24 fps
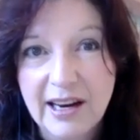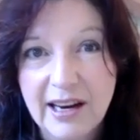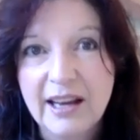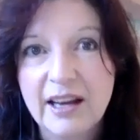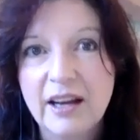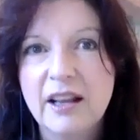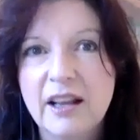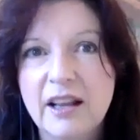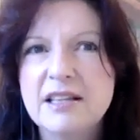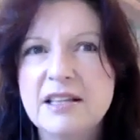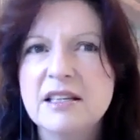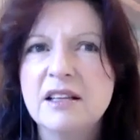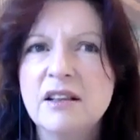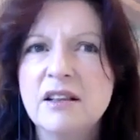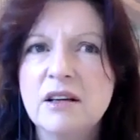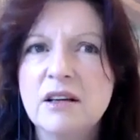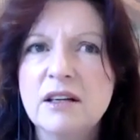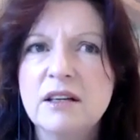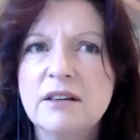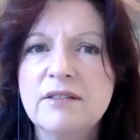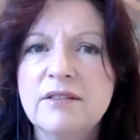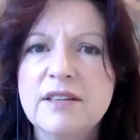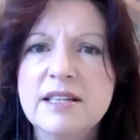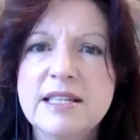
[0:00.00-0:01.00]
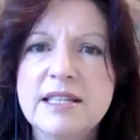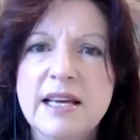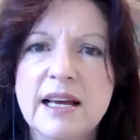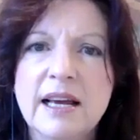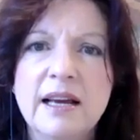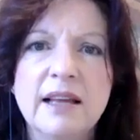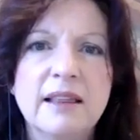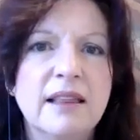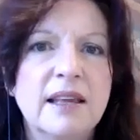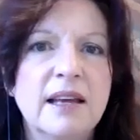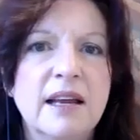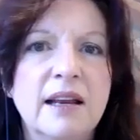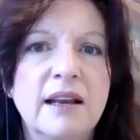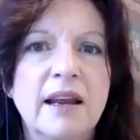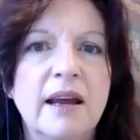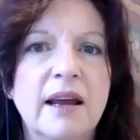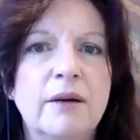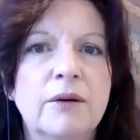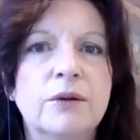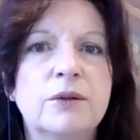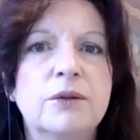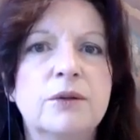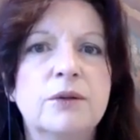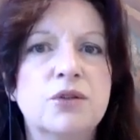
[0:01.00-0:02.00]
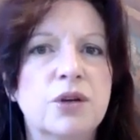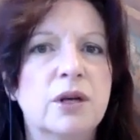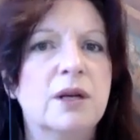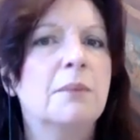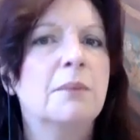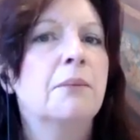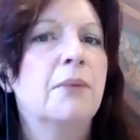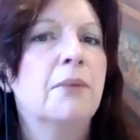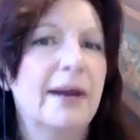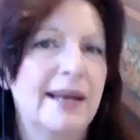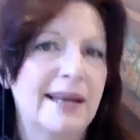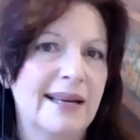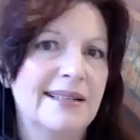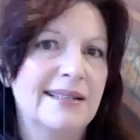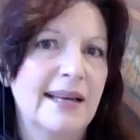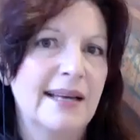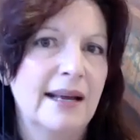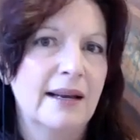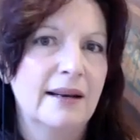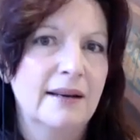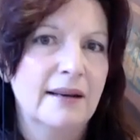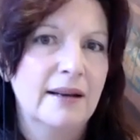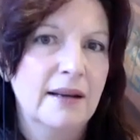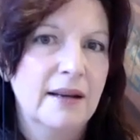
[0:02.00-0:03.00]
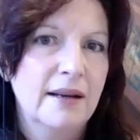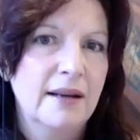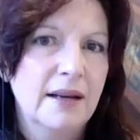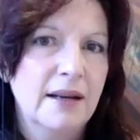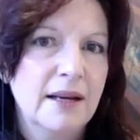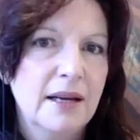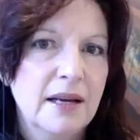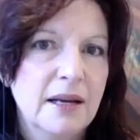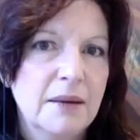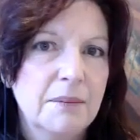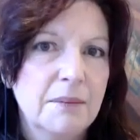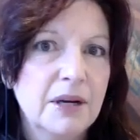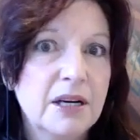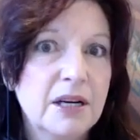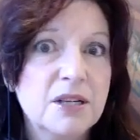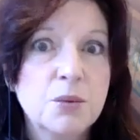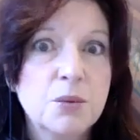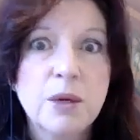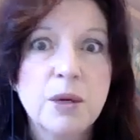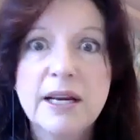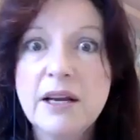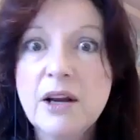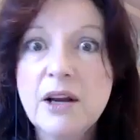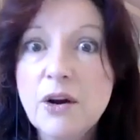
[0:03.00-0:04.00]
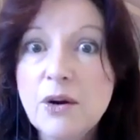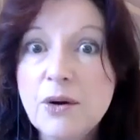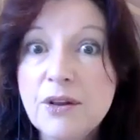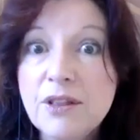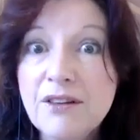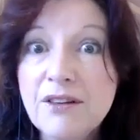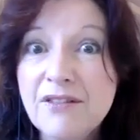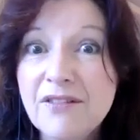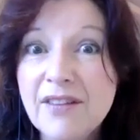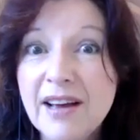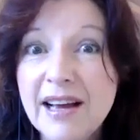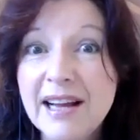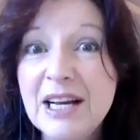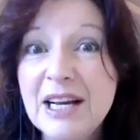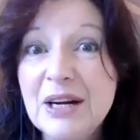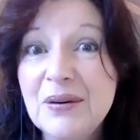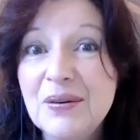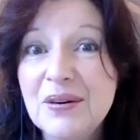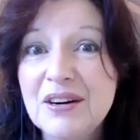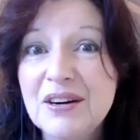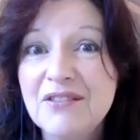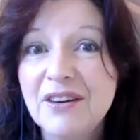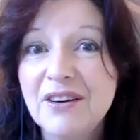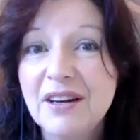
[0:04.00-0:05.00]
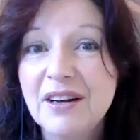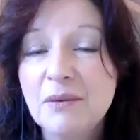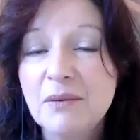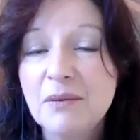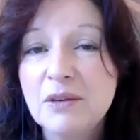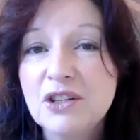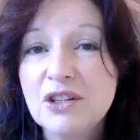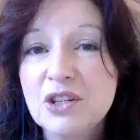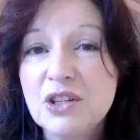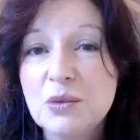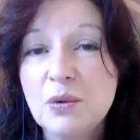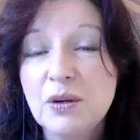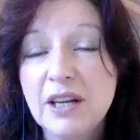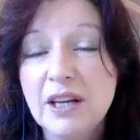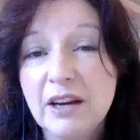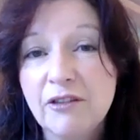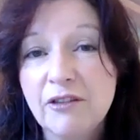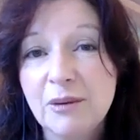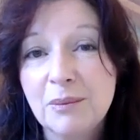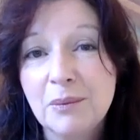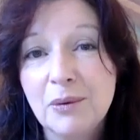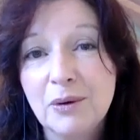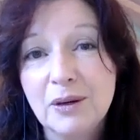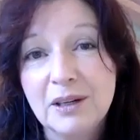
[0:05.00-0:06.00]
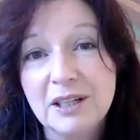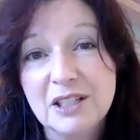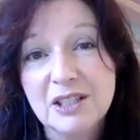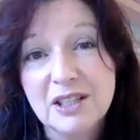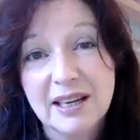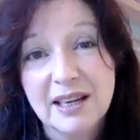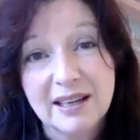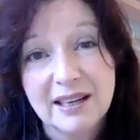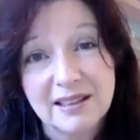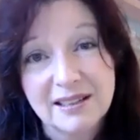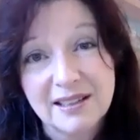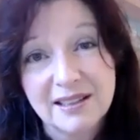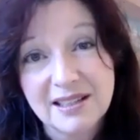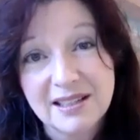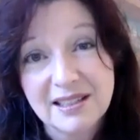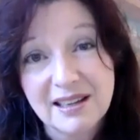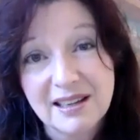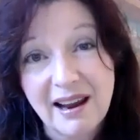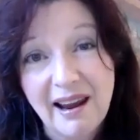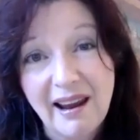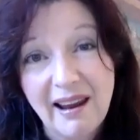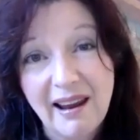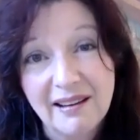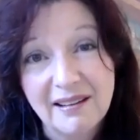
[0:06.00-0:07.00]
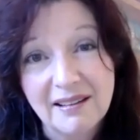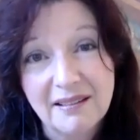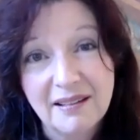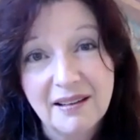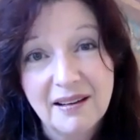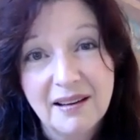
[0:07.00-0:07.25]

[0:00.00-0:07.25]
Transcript: And there's a lot of us out there now who are trying to break it down, because we know the value of it and we just want everybody to understand.